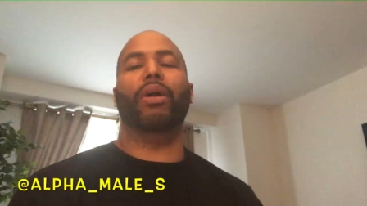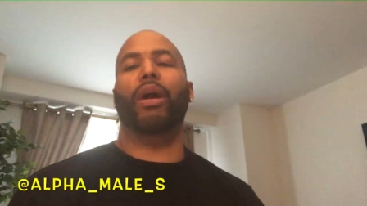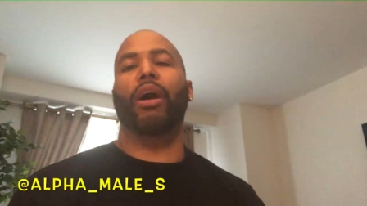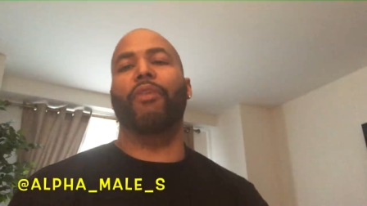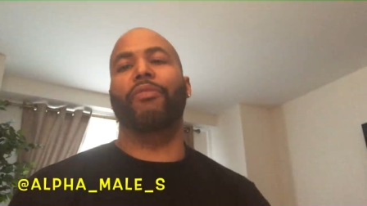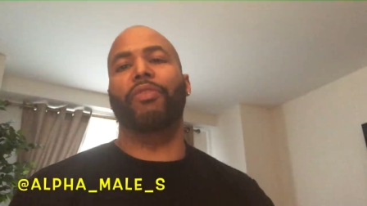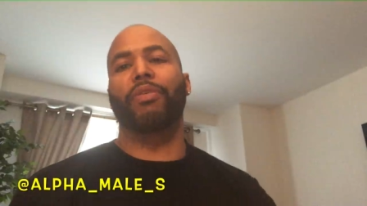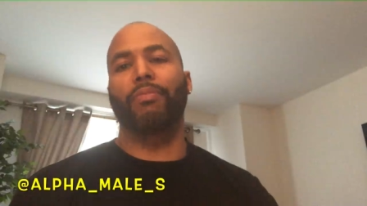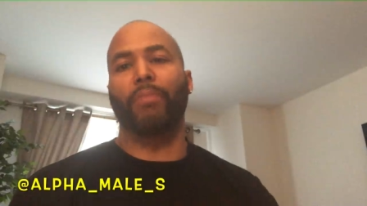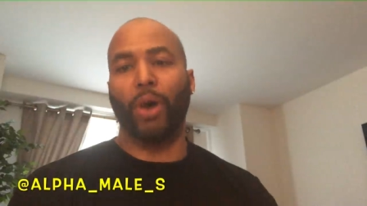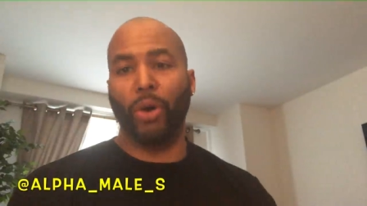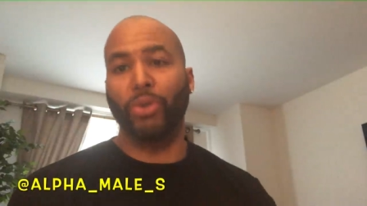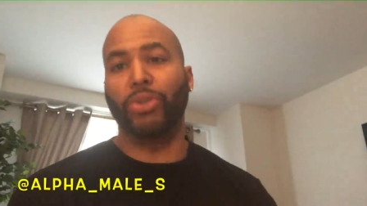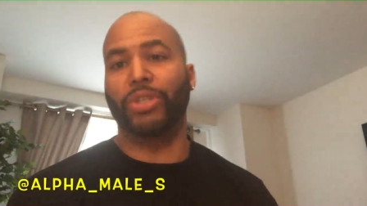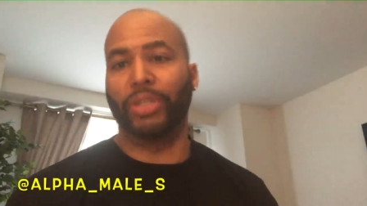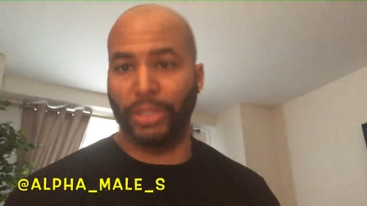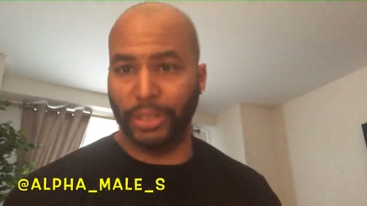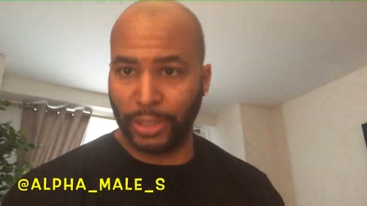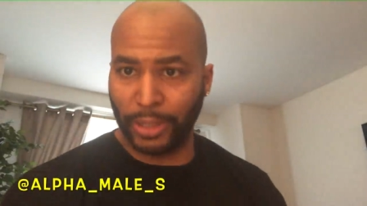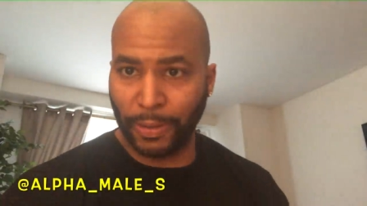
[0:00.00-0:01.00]
off
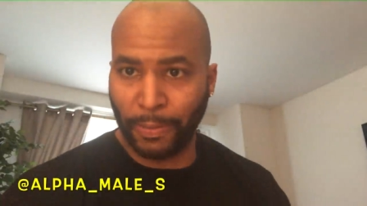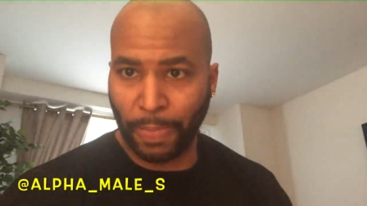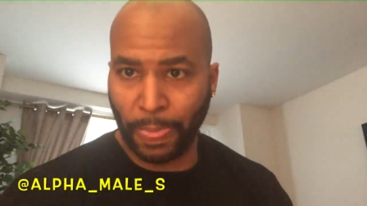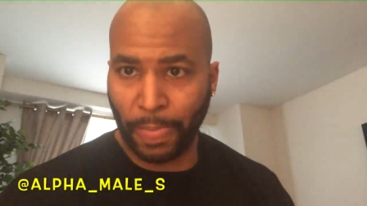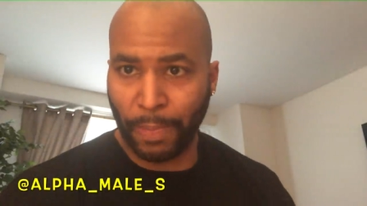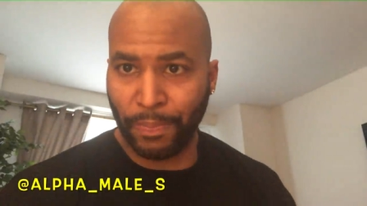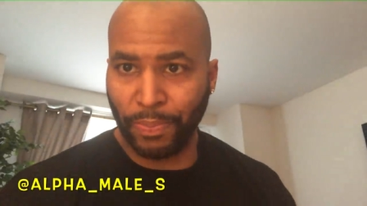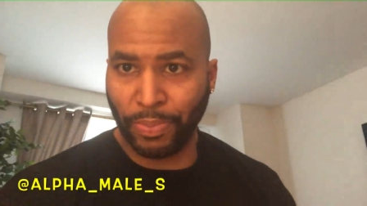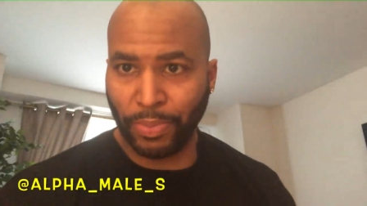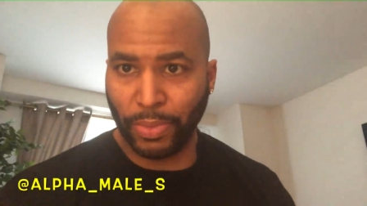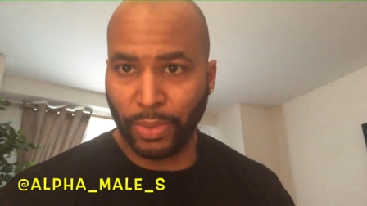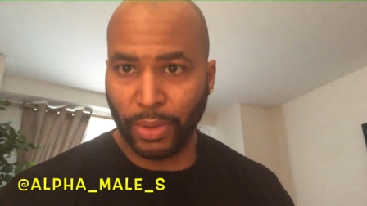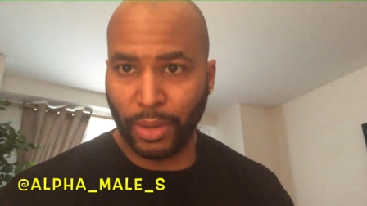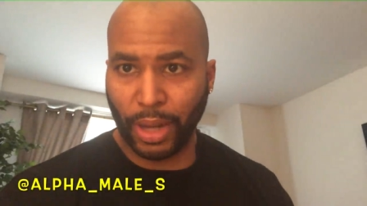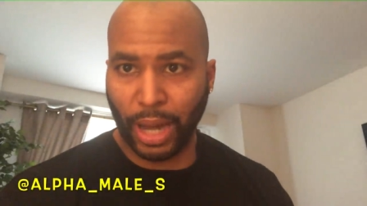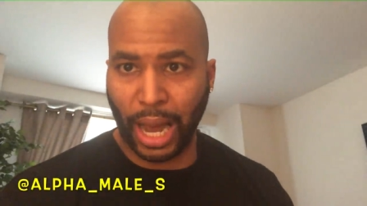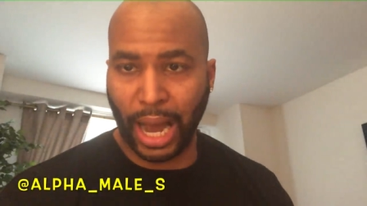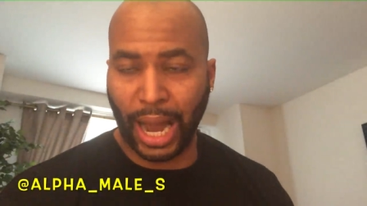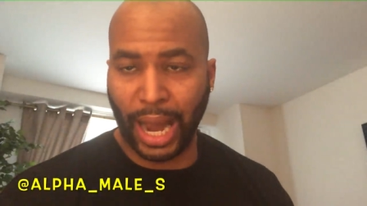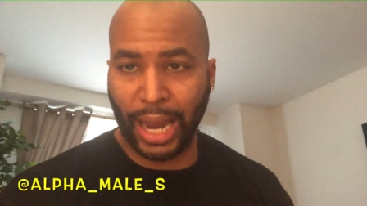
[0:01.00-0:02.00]
emotions.
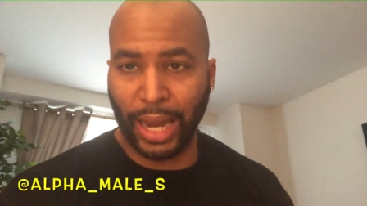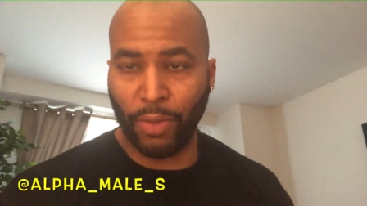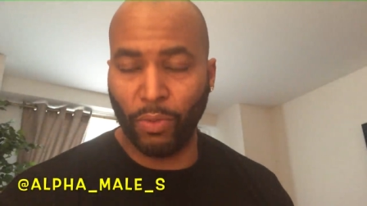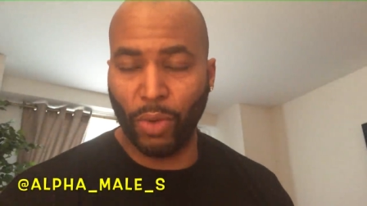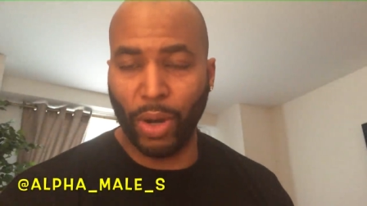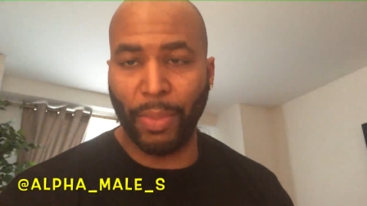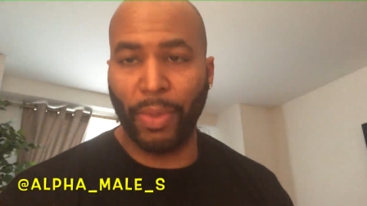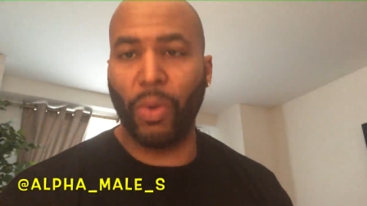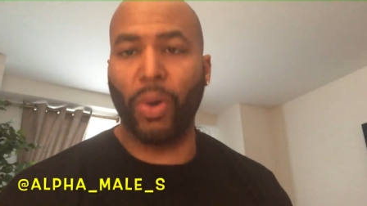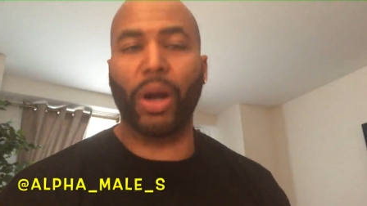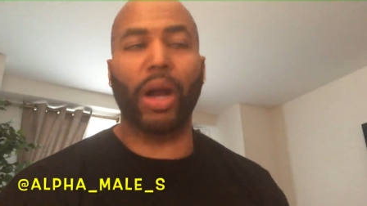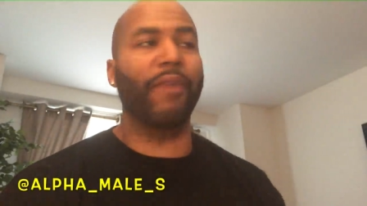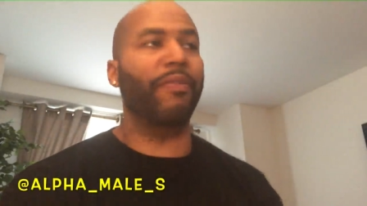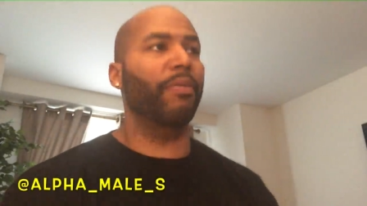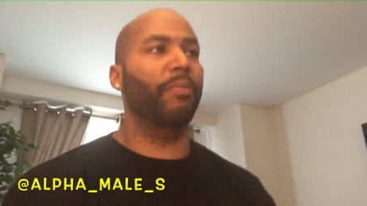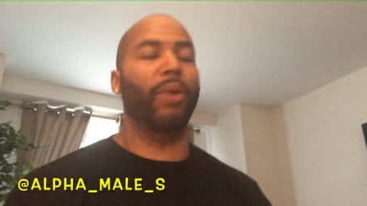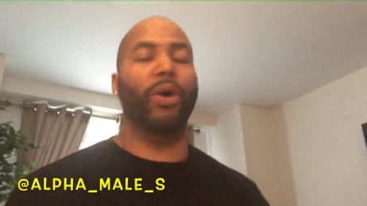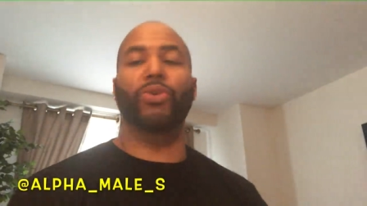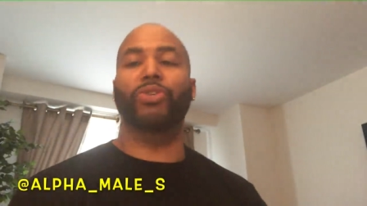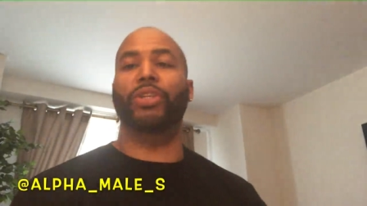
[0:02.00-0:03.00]
All right, women work off
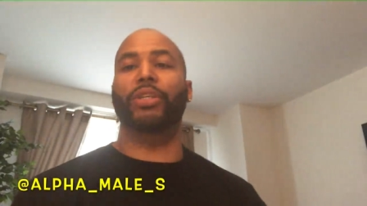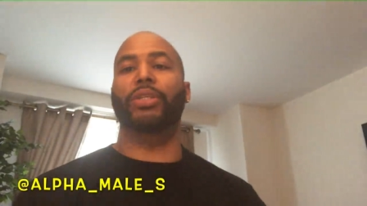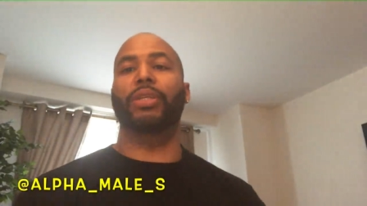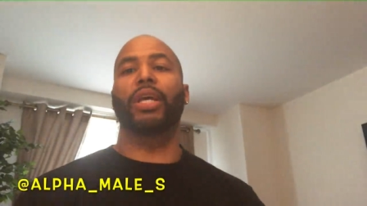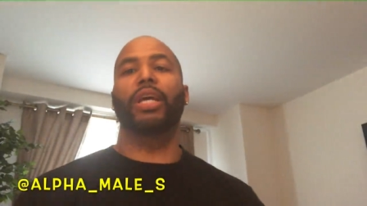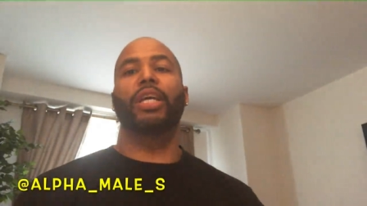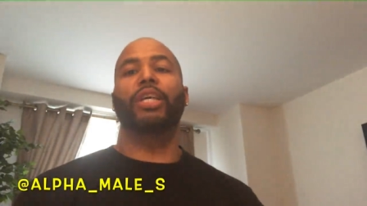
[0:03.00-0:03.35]
emotions.